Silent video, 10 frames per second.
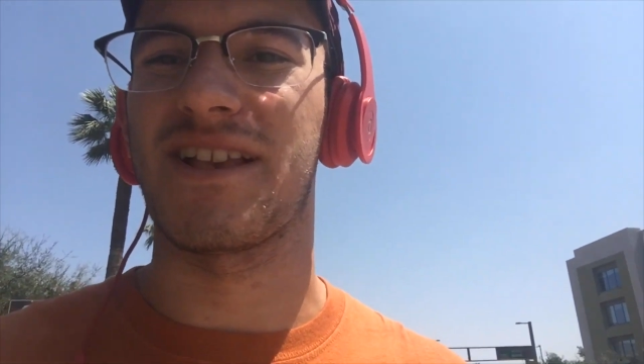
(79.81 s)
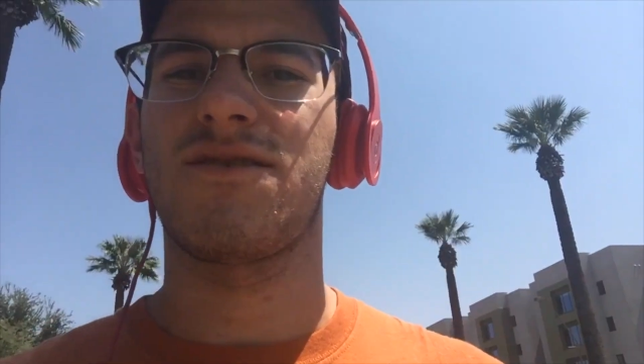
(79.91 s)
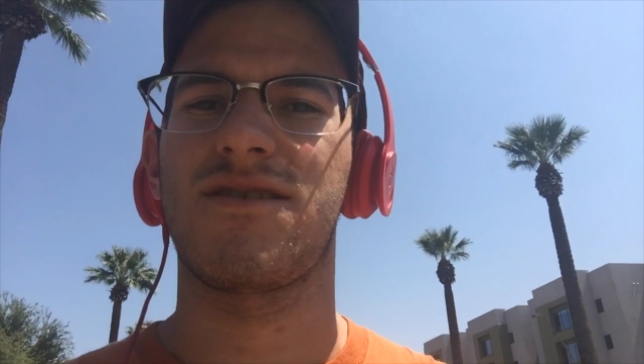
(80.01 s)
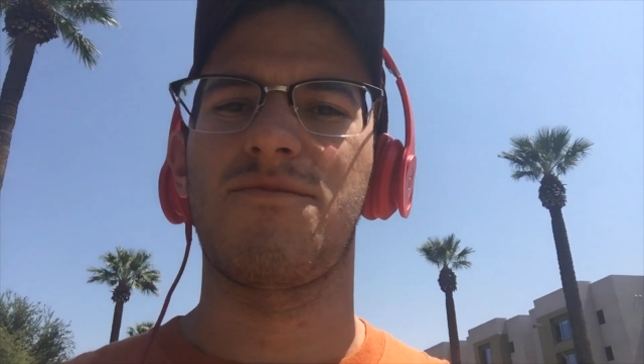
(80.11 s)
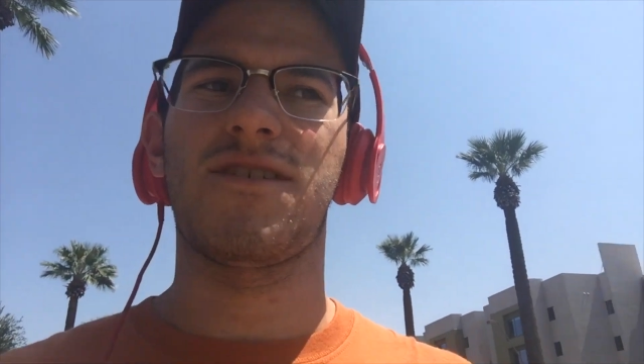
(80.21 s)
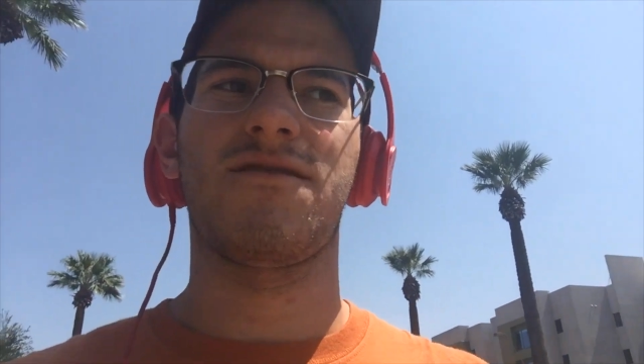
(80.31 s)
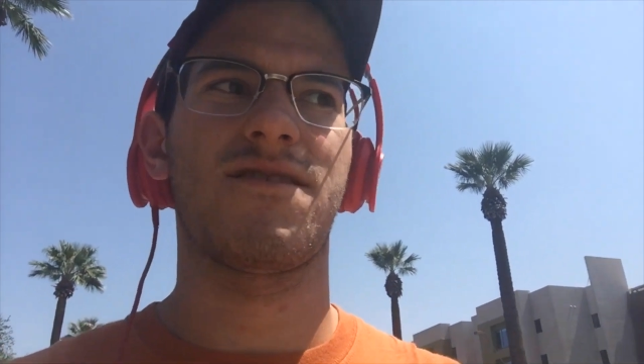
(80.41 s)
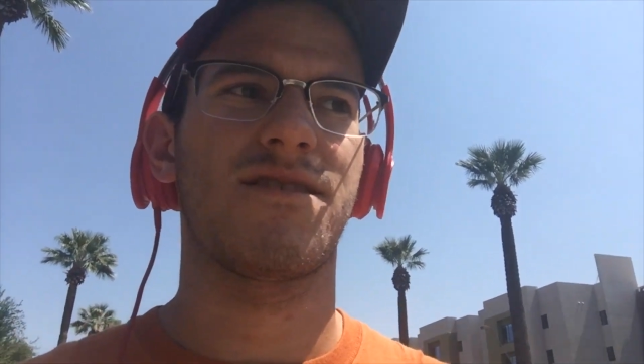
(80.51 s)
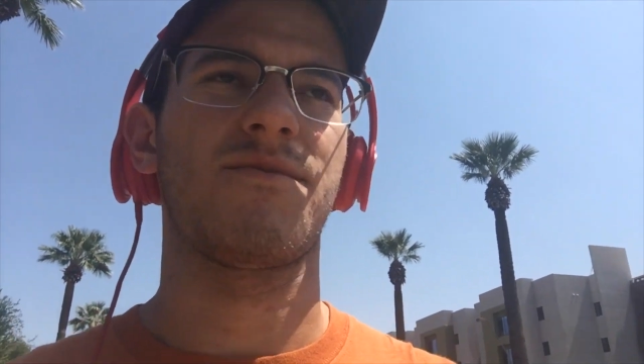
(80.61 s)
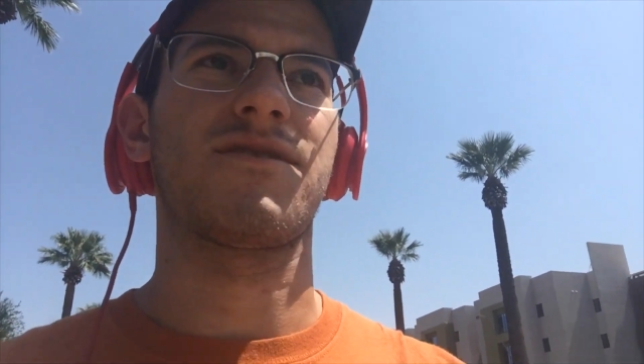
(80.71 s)
So something
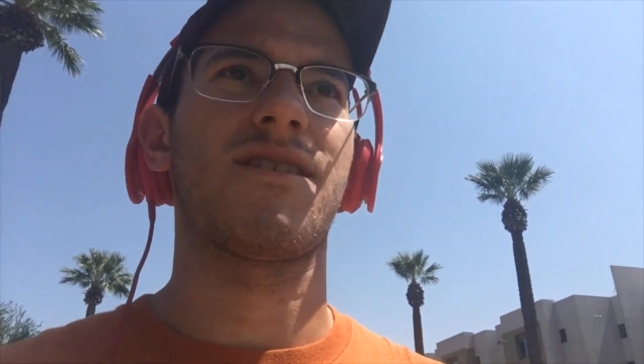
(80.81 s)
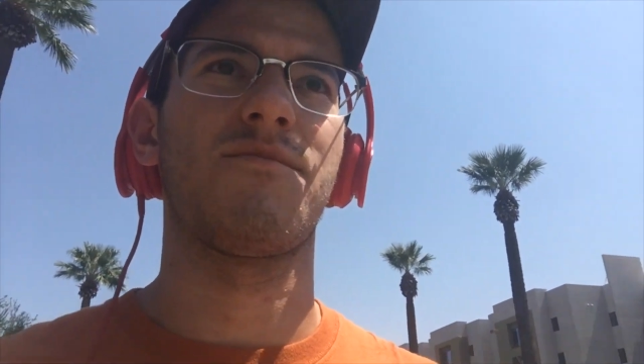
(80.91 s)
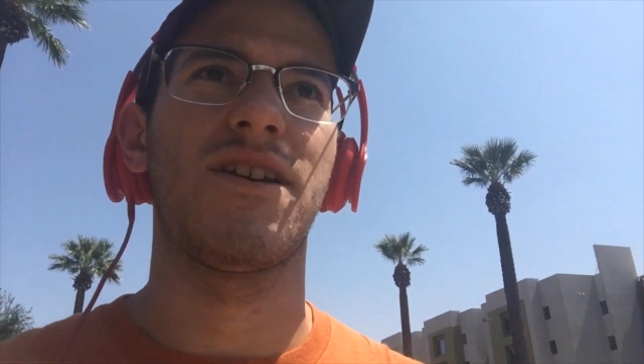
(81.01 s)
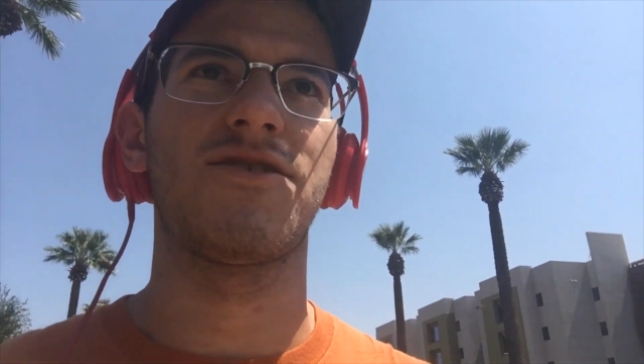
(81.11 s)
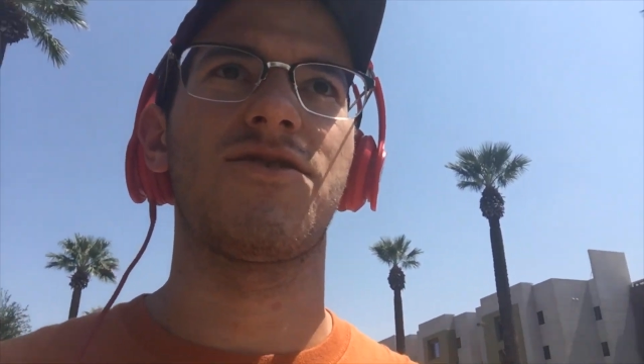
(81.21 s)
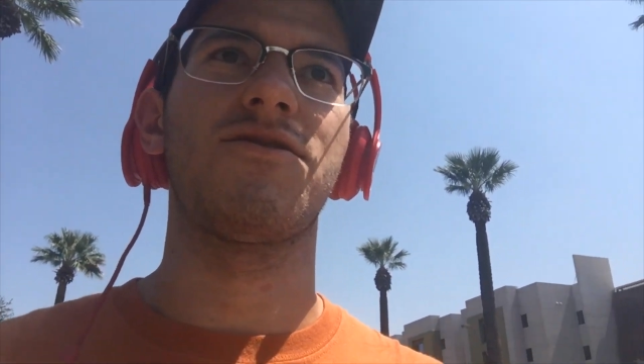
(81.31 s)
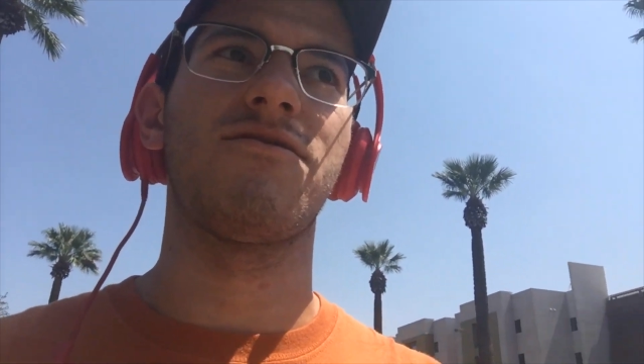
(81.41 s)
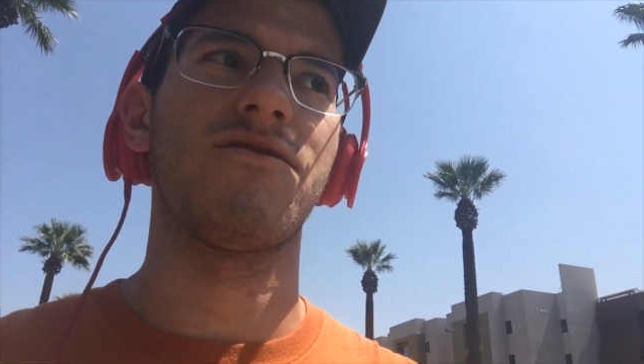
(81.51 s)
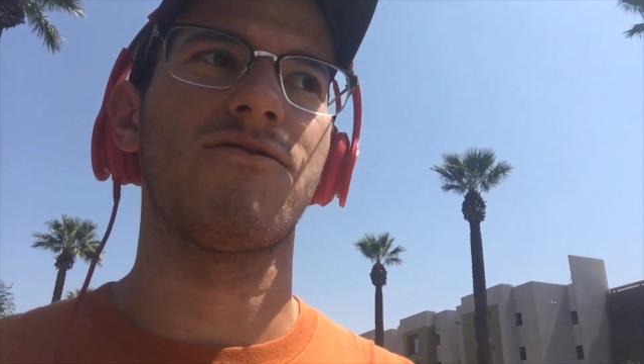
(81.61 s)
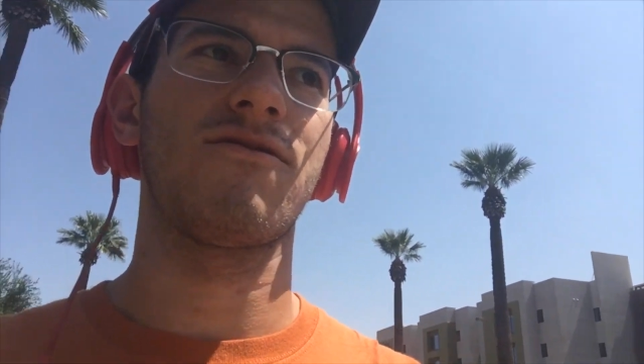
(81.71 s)
smells like major
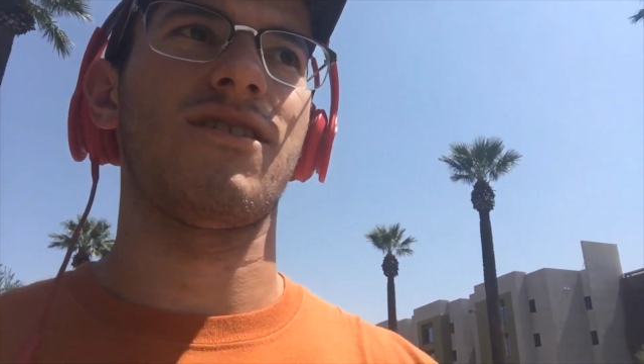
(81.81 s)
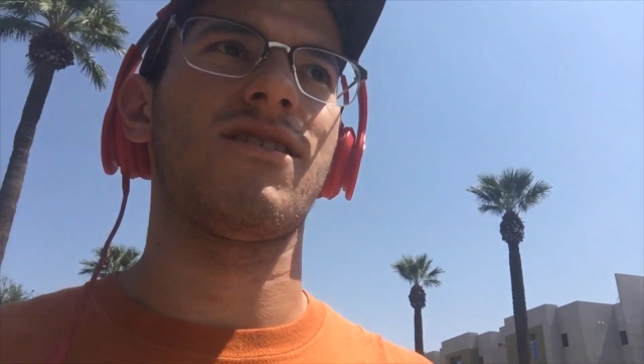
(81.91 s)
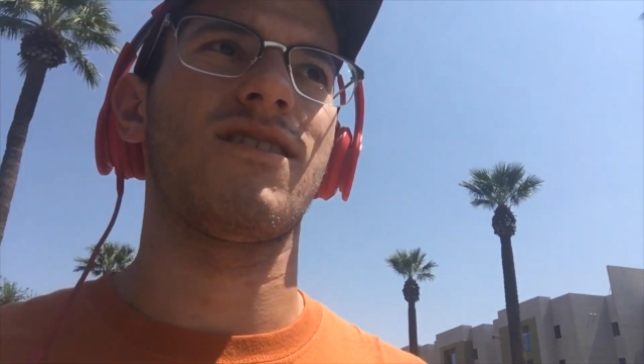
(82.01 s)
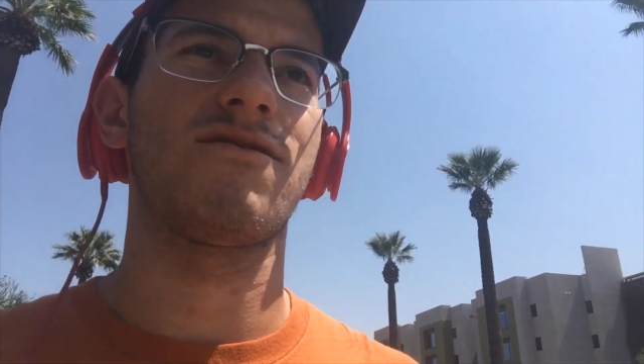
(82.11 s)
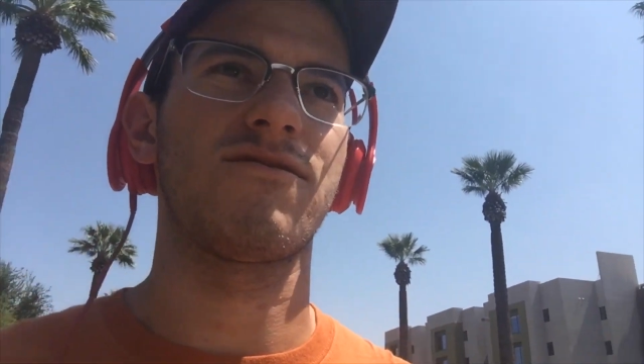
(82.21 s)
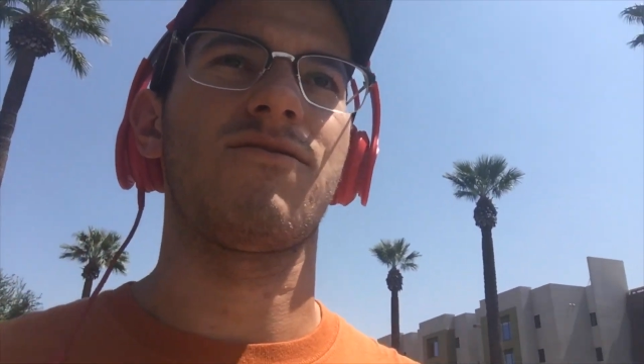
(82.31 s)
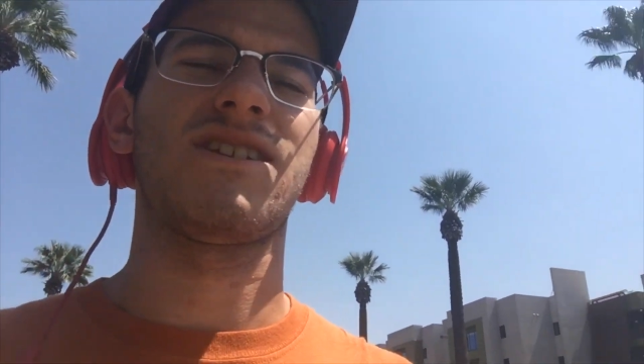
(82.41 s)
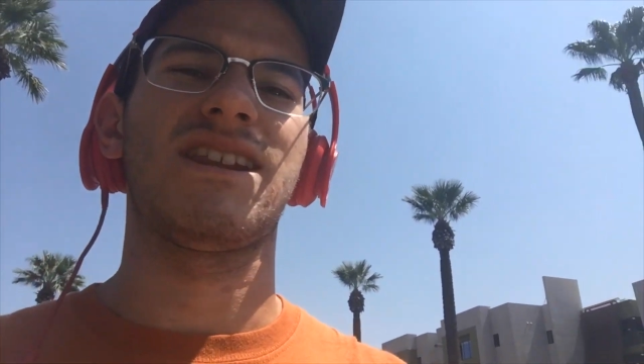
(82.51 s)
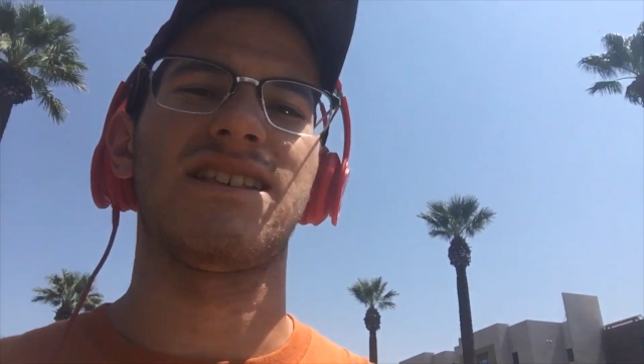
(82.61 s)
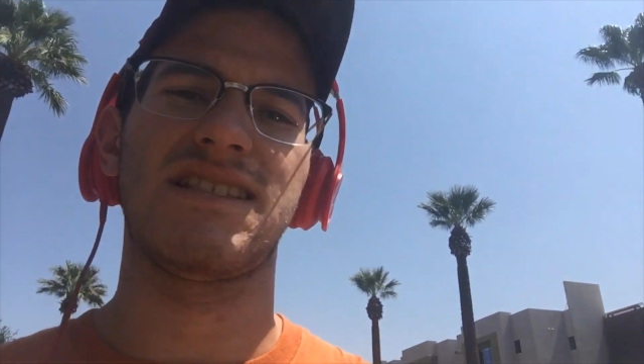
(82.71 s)
doo-doo and I don't know what
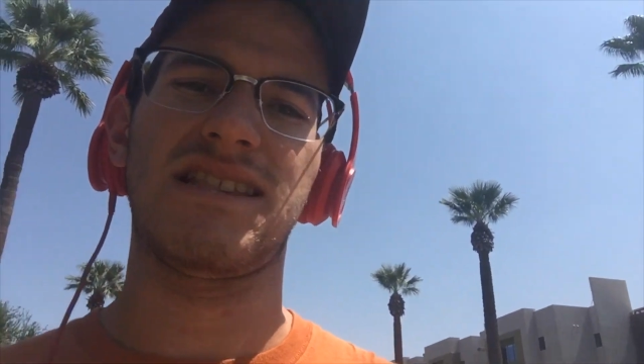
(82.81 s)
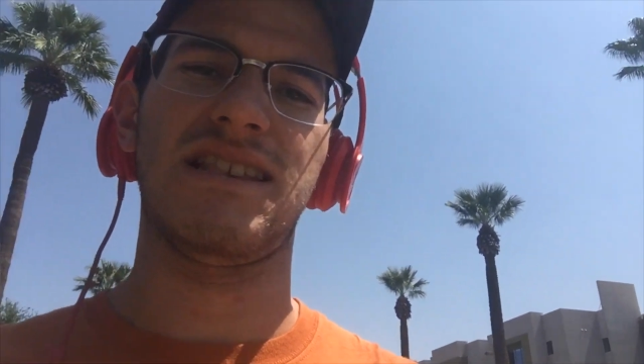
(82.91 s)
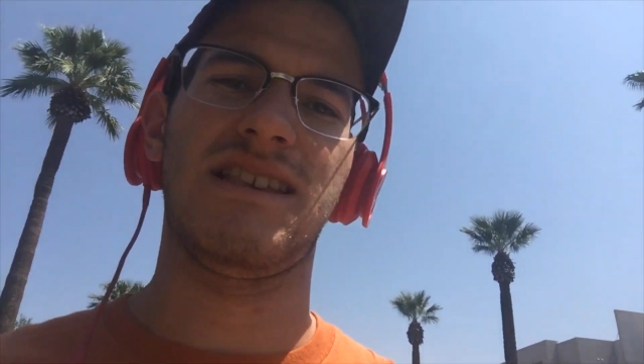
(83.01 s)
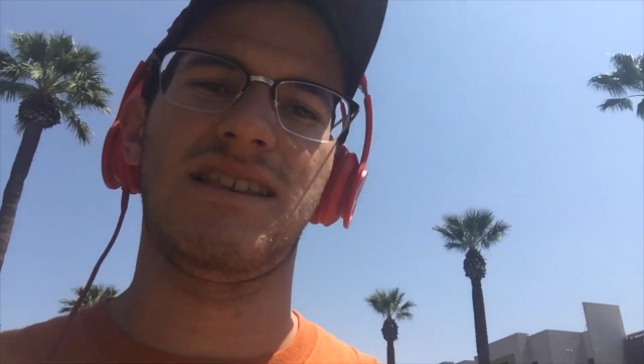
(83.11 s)
it is.